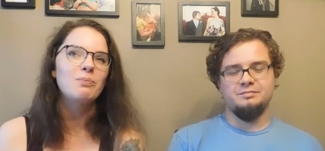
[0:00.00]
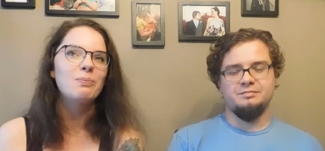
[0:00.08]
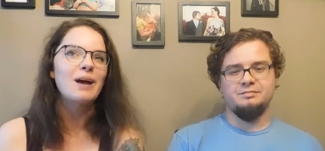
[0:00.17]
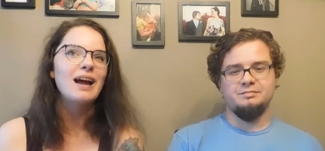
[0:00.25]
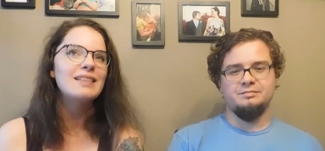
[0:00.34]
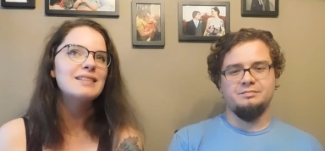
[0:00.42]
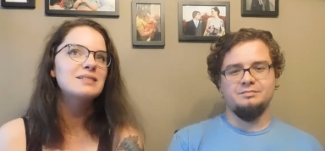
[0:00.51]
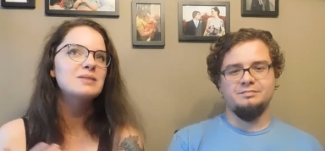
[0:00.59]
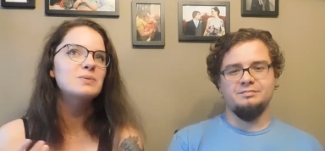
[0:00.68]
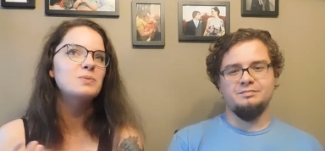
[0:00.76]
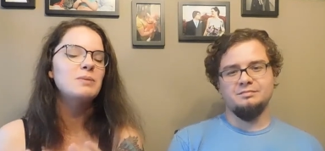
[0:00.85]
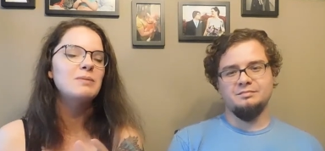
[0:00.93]
Speaker 1: By
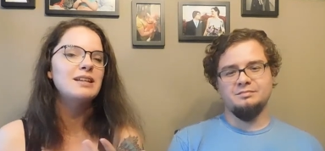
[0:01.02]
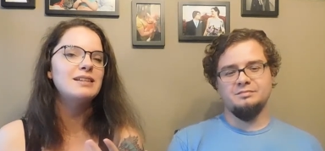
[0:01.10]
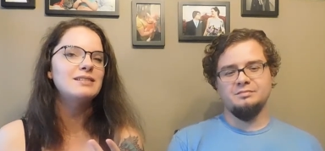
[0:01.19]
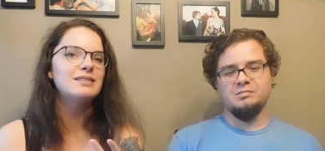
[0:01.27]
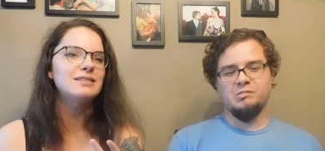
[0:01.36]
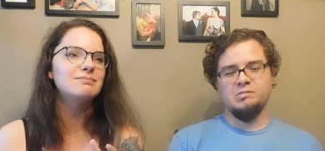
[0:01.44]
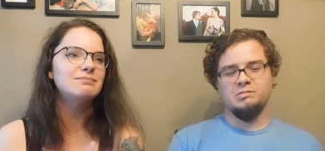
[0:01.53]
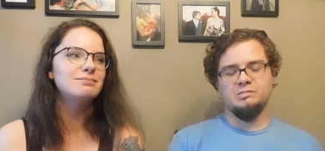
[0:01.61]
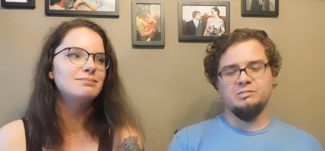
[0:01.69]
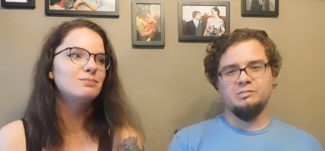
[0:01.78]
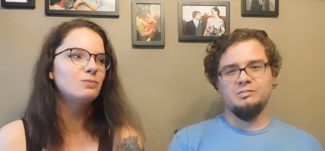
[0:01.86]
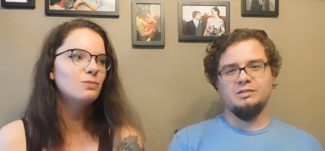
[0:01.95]
this we mean...
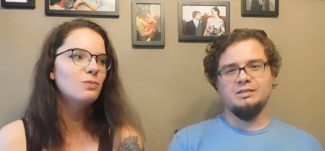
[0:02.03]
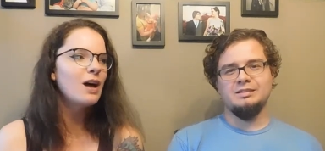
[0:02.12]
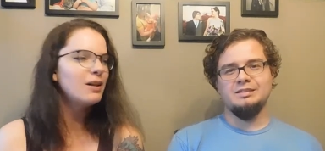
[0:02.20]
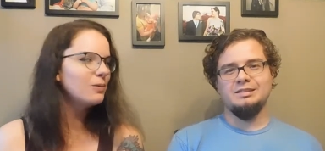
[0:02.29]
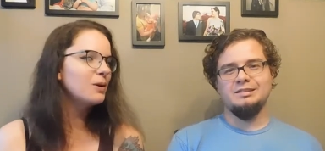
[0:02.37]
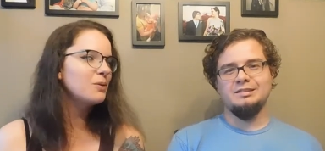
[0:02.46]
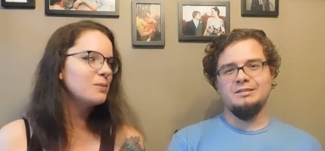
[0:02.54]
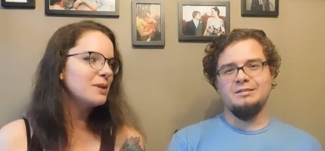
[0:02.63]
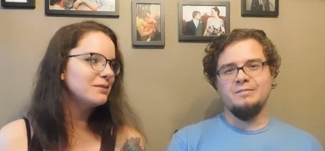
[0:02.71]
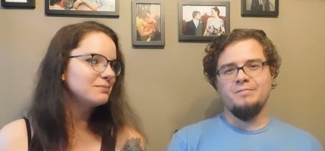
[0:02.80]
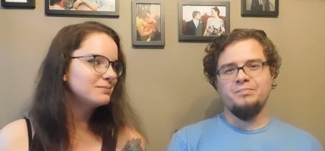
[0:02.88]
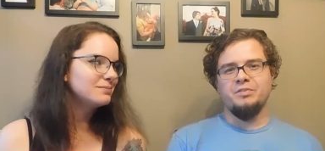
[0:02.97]
Well, what do we
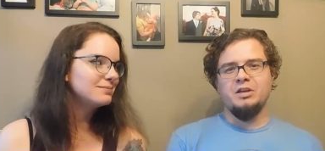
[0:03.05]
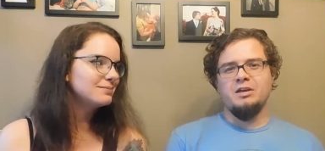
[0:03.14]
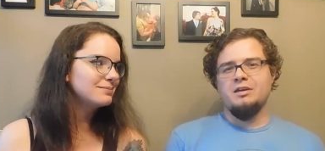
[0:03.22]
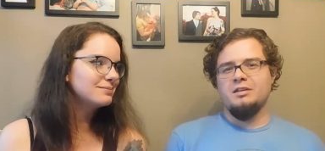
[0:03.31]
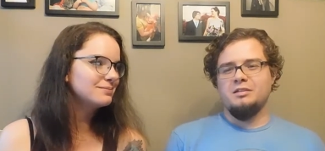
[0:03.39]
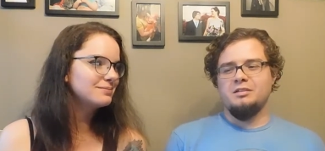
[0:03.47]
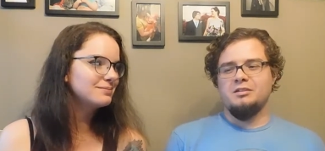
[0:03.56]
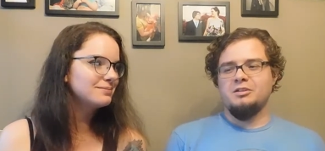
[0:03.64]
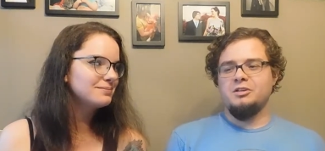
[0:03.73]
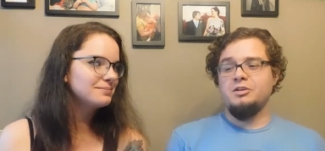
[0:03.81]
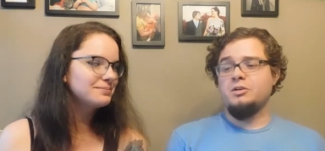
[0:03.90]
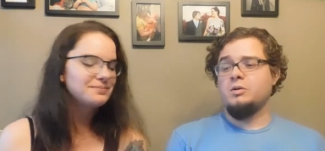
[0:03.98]
mean?
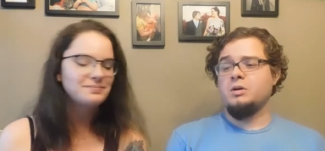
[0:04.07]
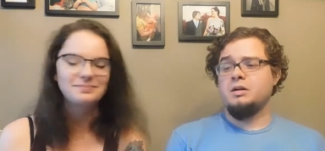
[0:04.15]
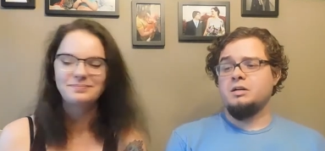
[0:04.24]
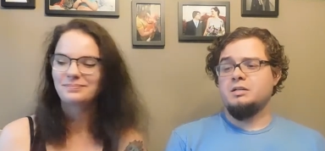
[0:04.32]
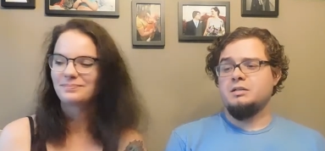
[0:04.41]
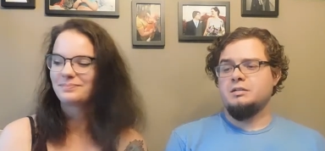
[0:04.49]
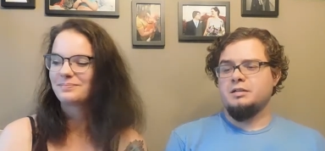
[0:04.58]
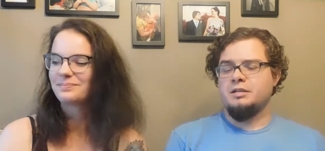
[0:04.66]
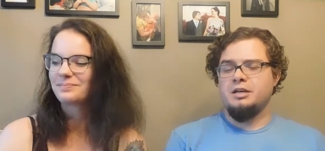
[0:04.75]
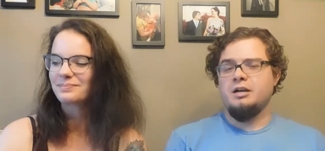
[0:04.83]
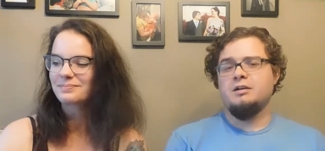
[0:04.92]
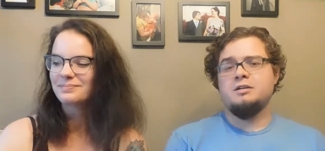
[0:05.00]
Speaker 2: Your
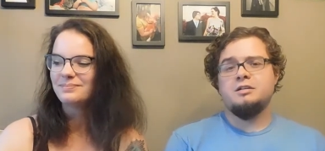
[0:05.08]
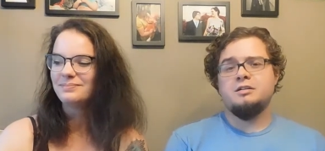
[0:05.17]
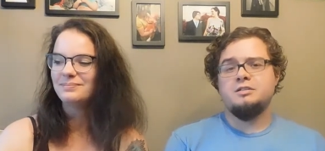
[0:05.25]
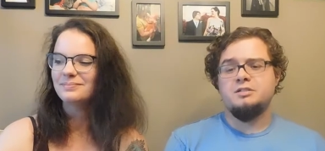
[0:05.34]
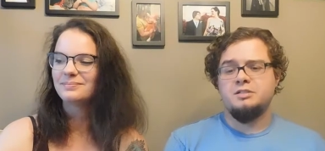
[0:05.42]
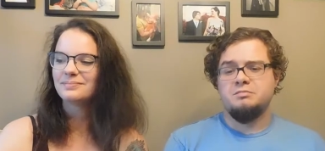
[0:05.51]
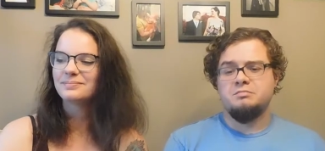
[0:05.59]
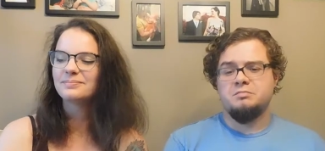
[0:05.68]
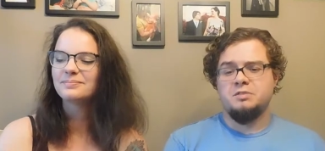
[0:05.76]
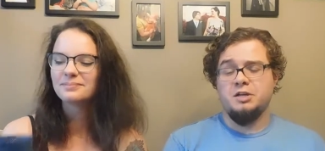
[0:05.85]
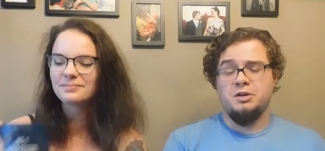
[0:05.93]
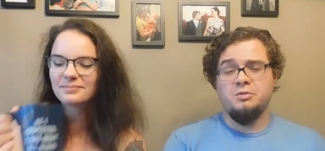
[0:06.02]
characters
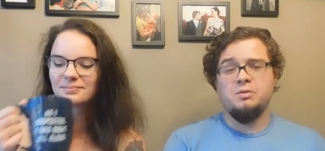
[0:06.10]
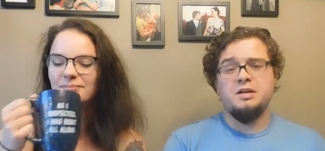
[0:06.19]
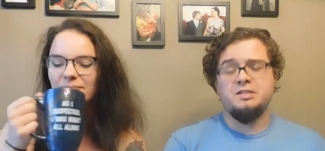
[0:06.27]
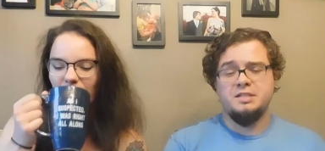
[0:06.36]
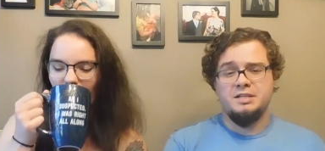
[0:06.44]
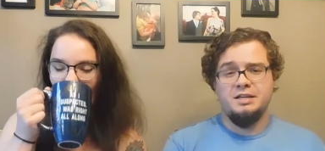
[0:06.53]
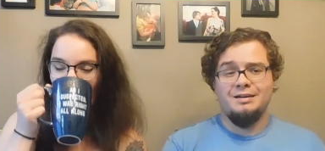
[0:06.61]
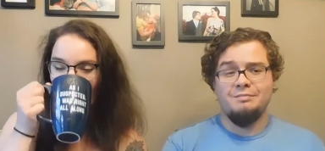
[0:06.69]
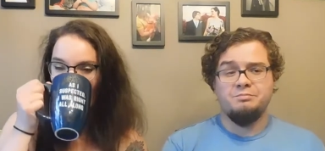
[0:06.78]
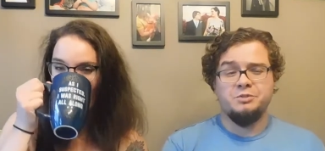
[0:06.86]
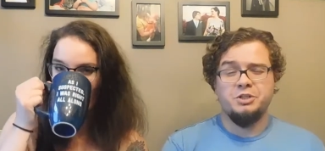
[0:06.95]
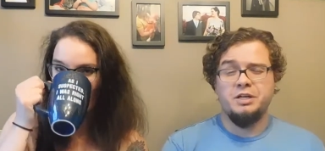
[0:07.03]
that you run as the
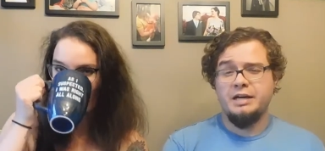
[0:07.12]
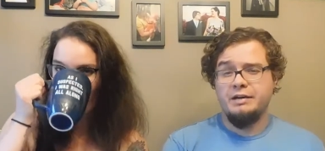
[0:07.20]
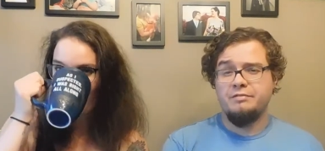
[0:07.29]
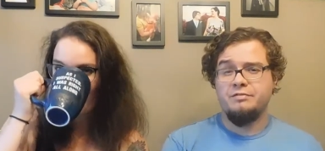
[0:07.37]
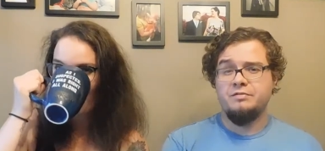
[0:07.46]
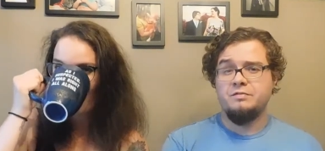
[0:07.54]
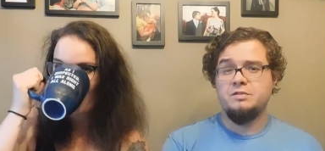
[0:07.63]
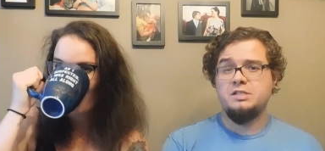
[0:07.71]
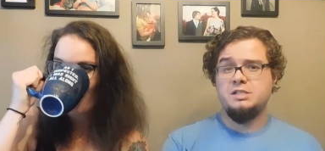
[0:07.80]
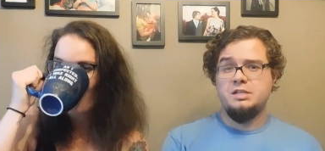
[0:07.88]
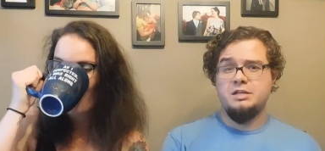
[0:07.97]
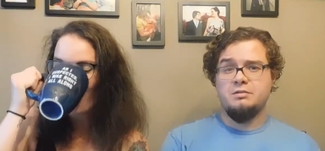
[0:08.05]
DM should have
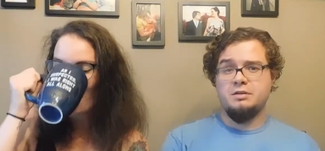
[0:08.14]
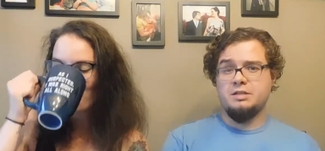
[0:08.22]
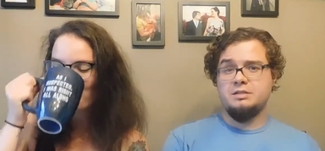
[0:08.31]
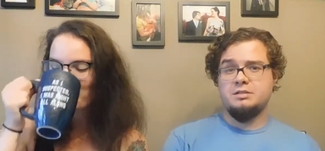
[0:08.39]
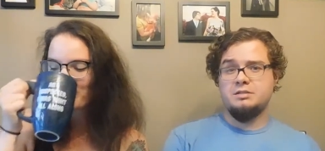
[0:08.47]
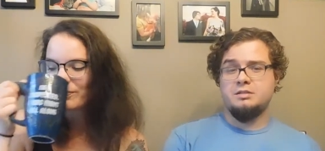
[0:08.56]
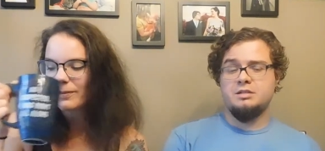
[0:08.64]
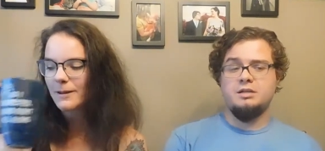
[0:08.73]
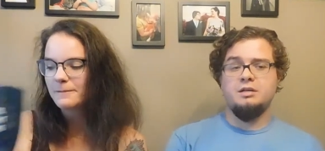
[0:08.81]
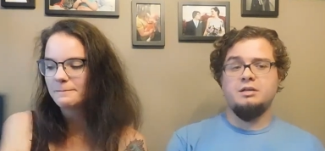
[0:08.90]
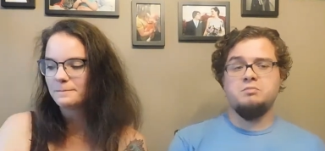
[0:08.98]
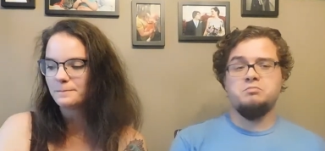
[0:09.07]
secrets.
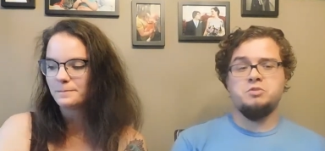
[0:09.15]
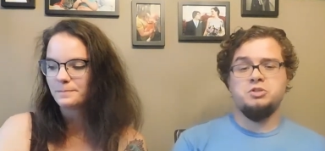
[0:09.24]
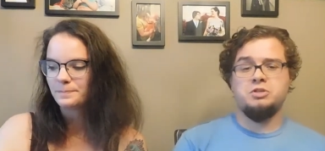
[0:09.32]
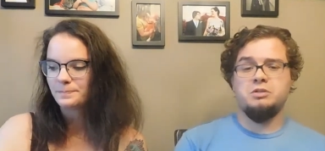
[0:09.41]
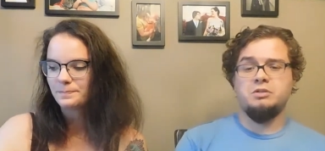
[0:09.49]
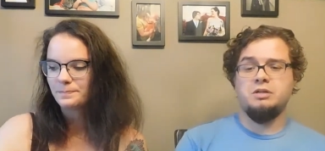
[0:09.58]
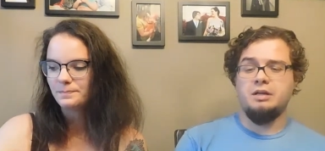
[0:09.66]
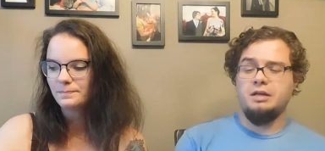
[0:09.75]
They should